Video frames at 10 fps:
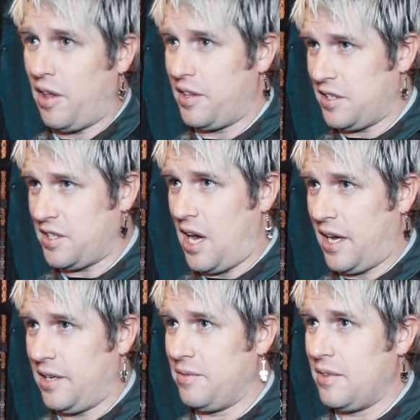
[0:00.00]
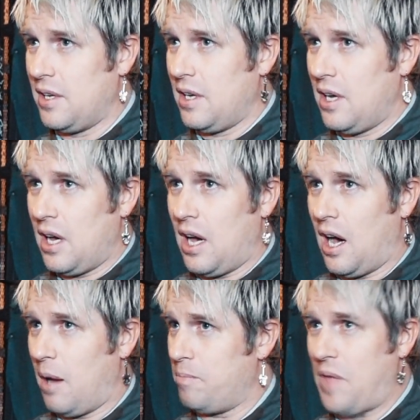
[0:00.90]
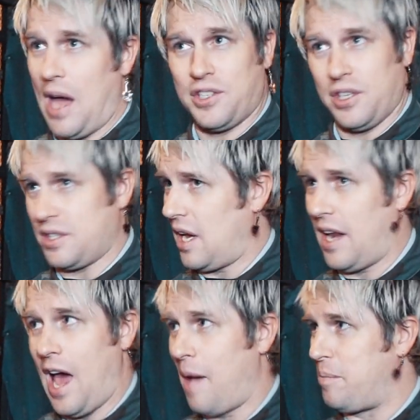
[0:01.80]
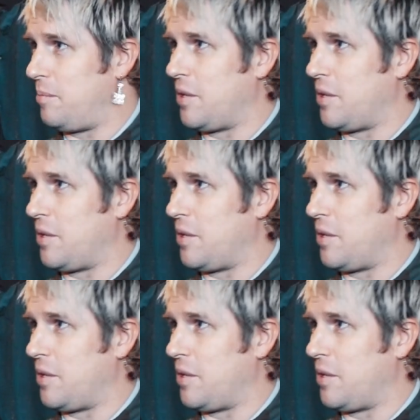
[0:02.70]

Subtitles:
in the Design. That just kind of happened